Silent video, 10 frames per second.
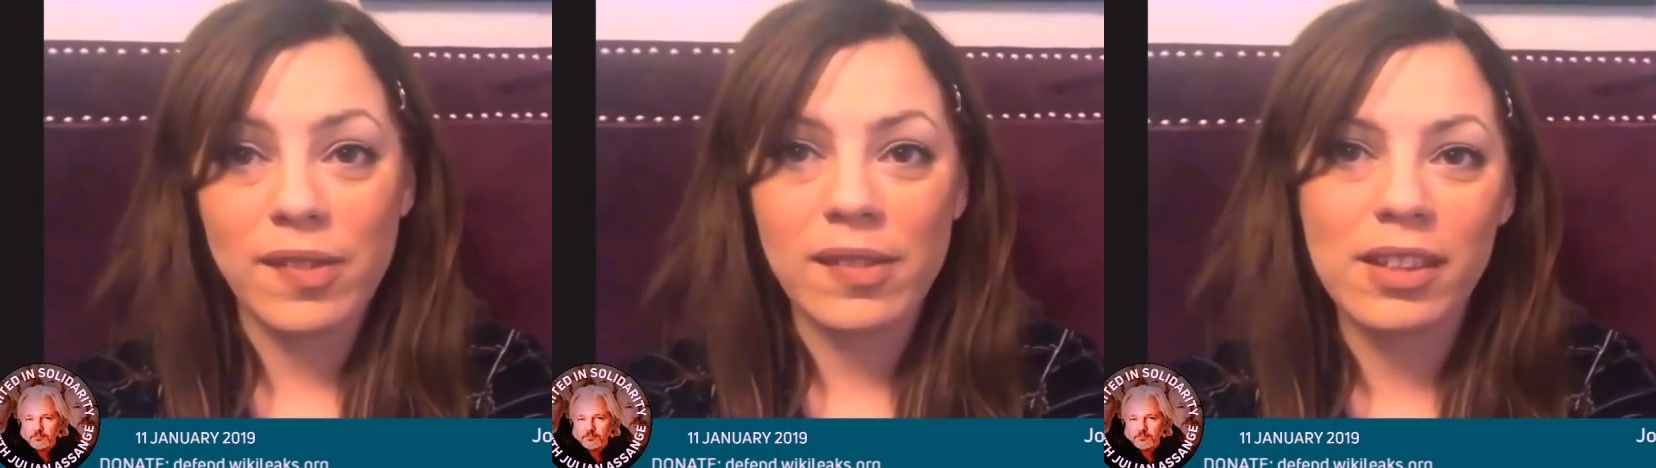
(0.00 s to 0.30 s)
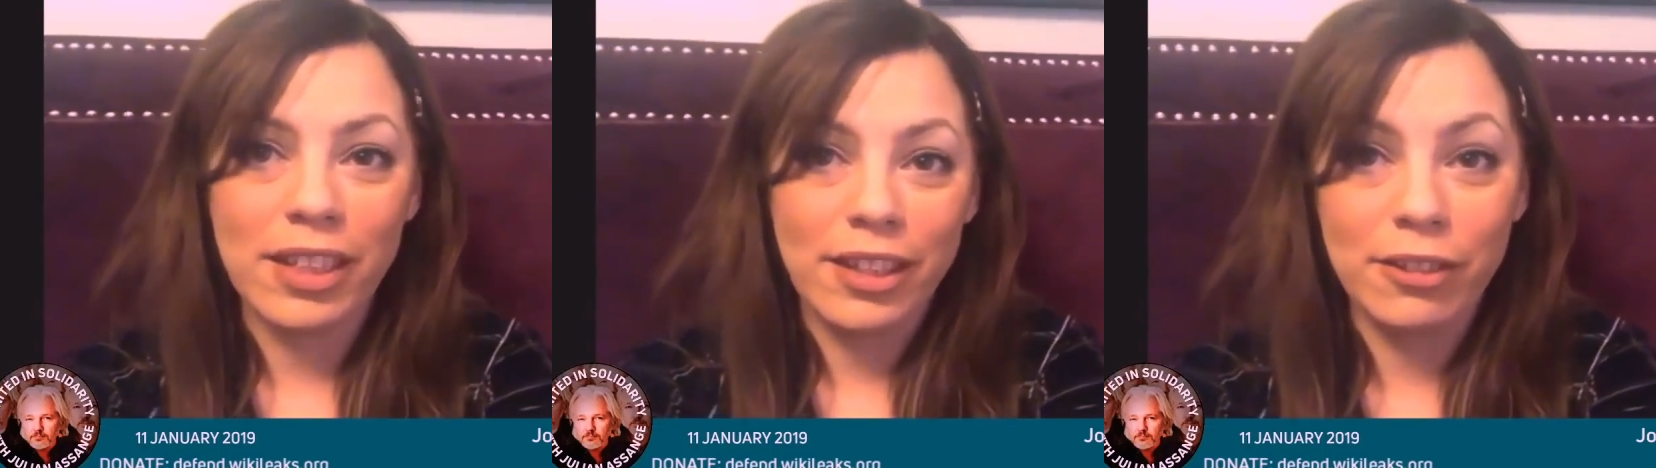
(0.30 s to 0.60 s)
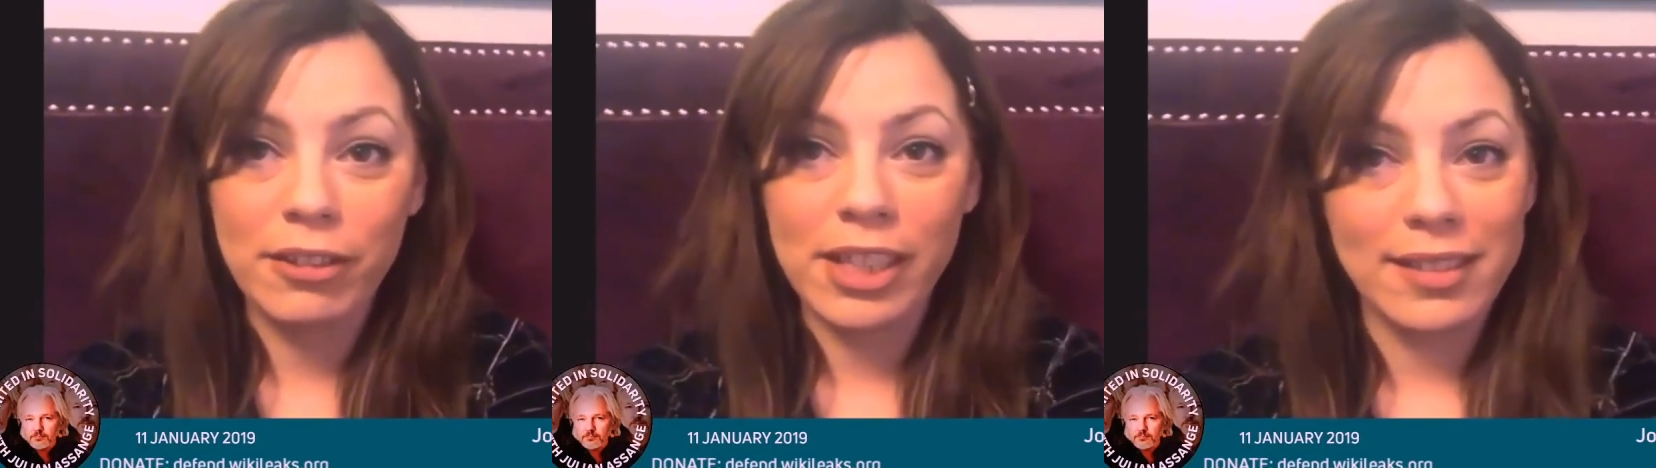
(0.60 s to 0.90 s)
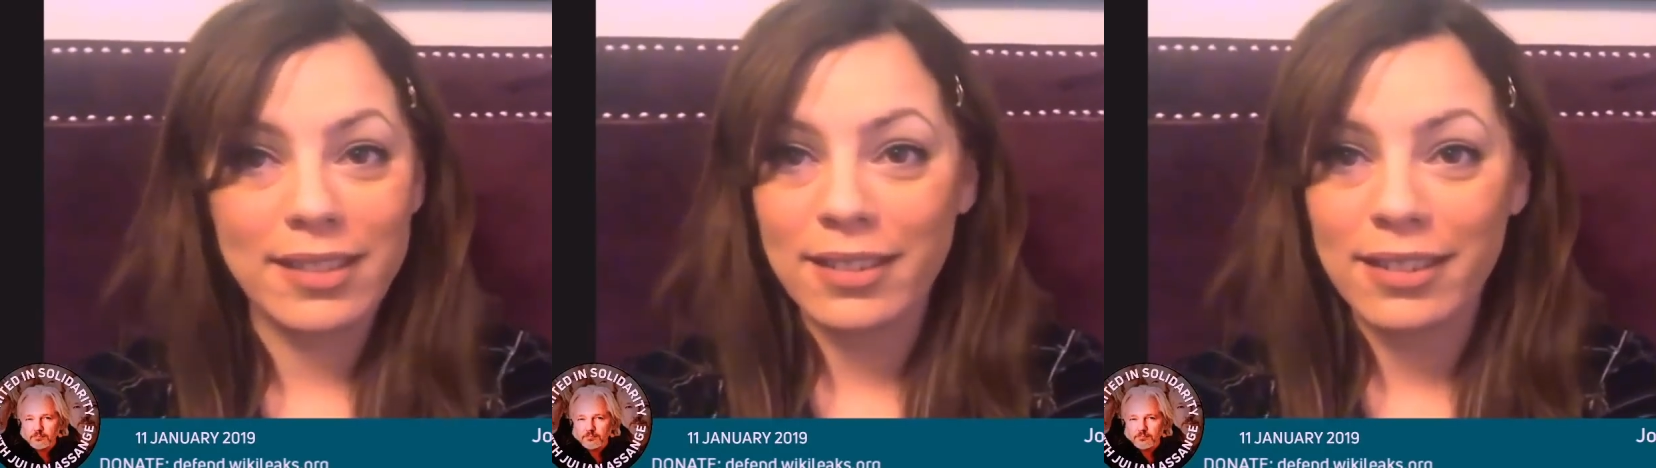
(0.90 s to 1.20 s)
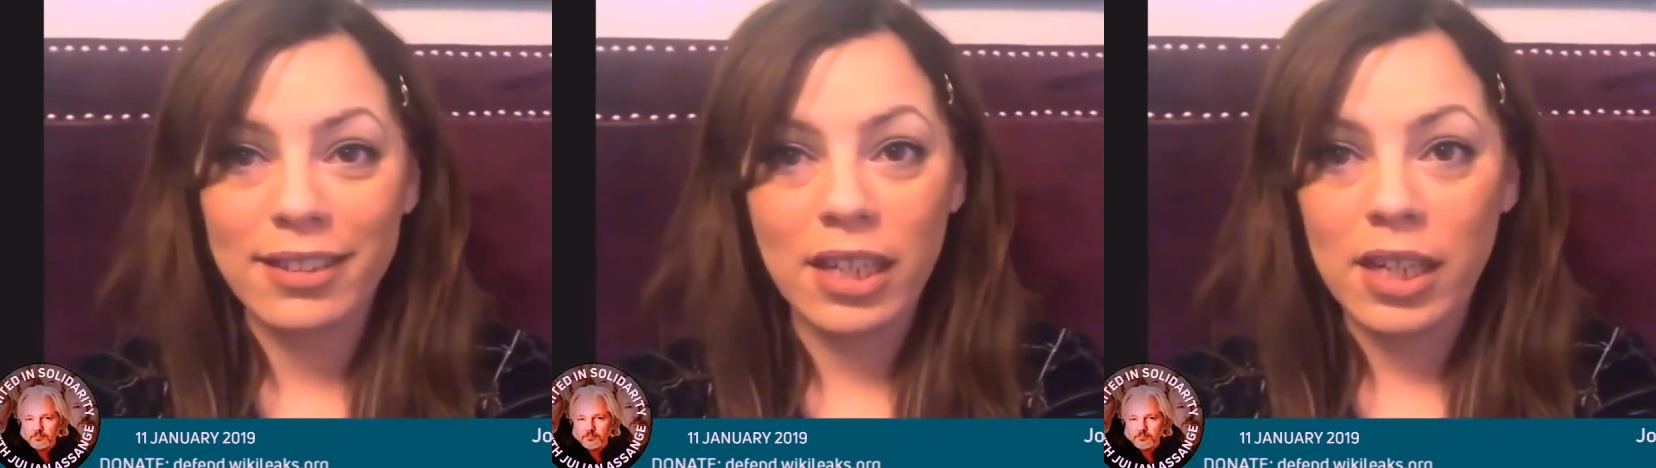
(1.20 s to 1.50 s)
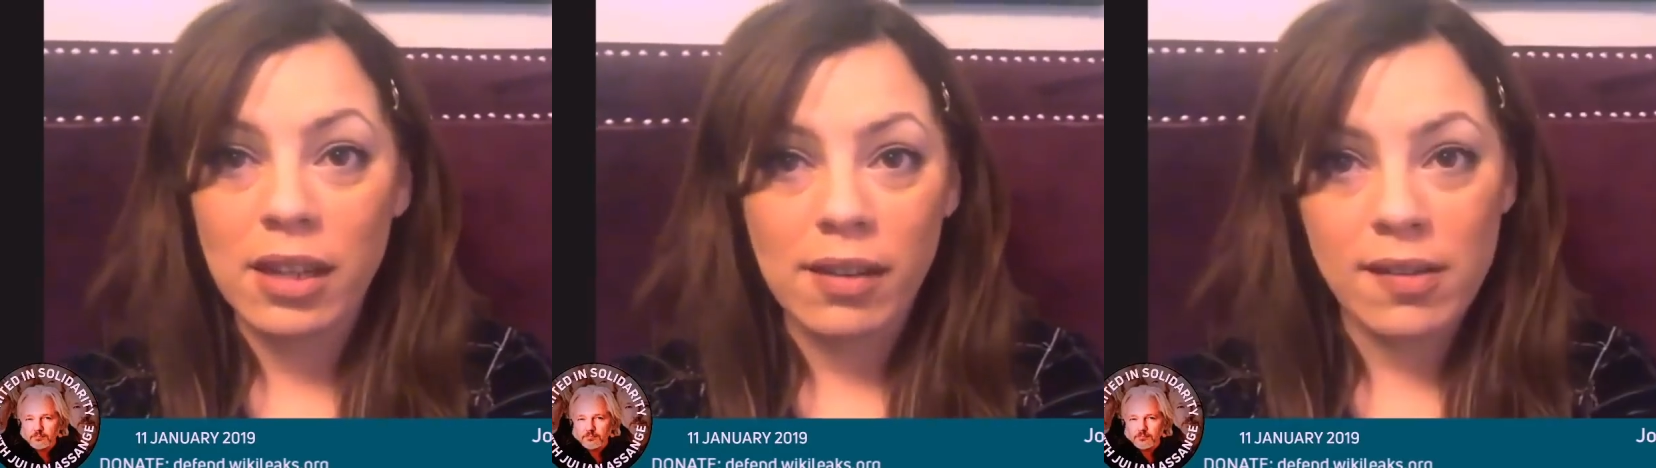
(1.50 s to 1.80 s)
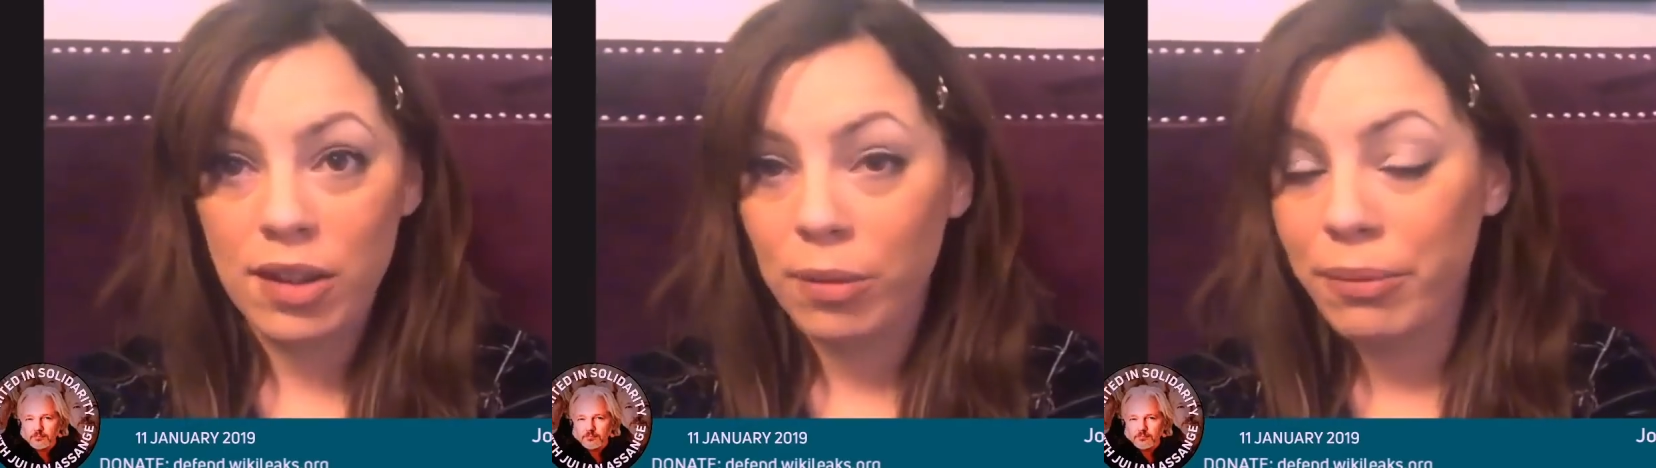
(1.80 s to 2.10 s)
Speaker 1: You know, he's
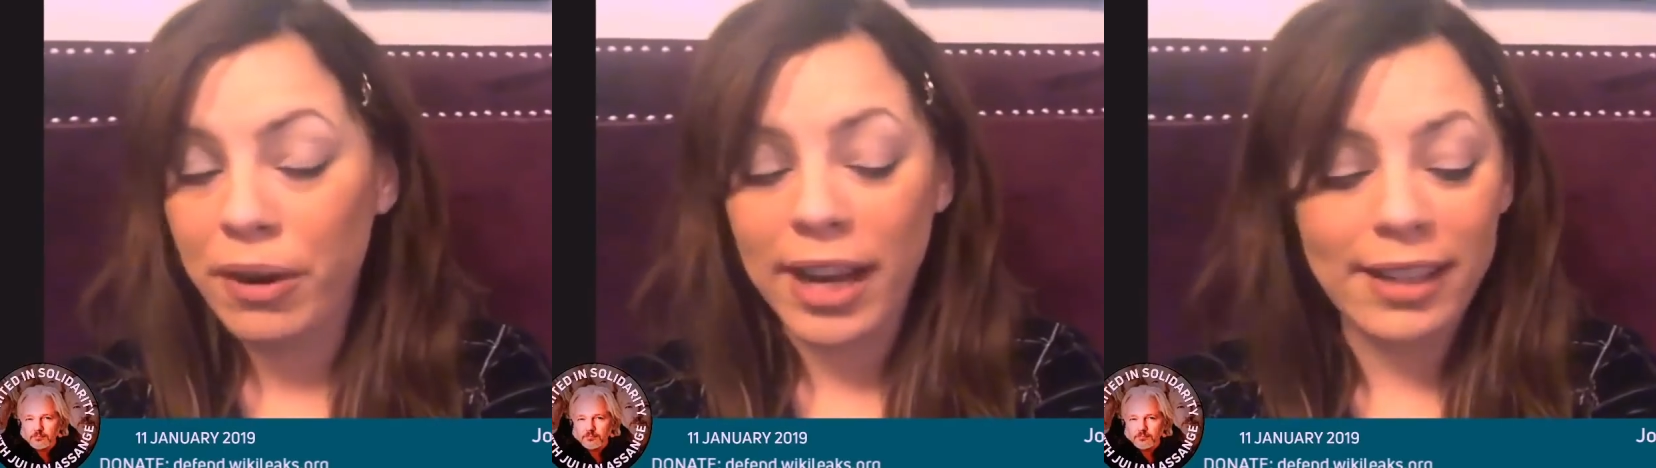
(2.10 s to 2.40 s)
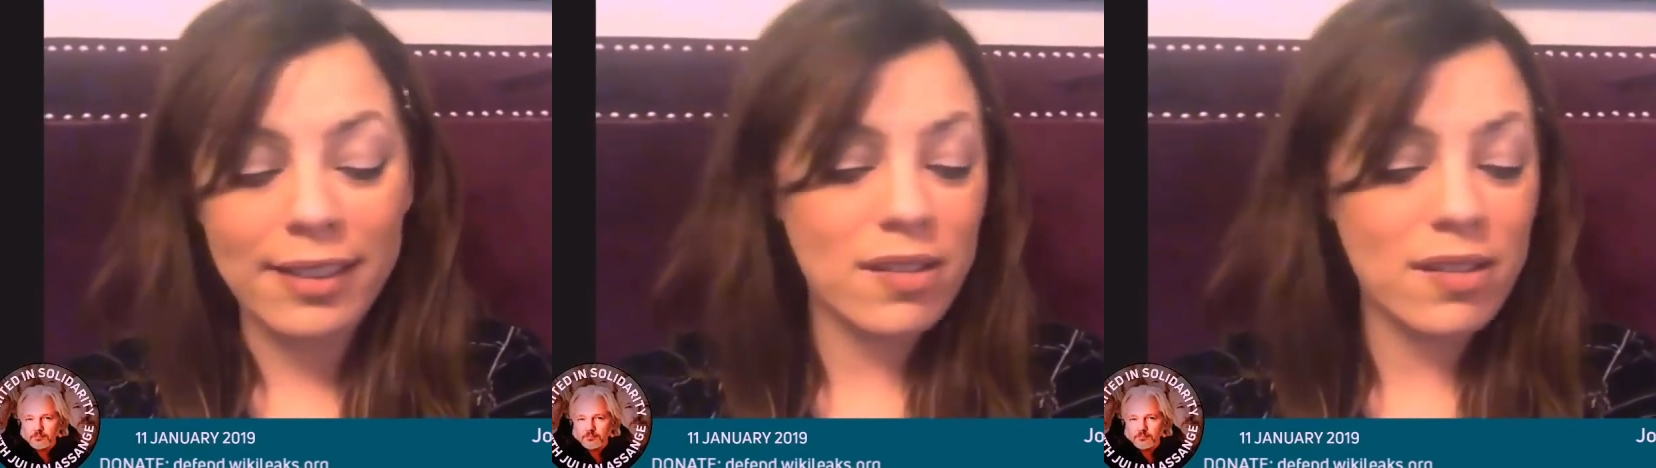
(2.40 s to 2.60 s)
still bright,